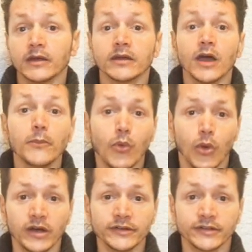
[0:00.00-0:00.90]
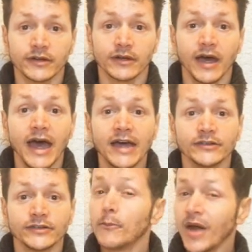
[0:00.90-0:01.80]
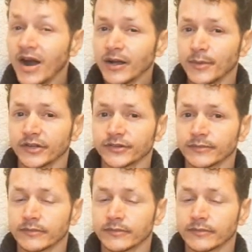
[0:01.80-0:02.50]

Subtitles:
kumquat, and bergamot.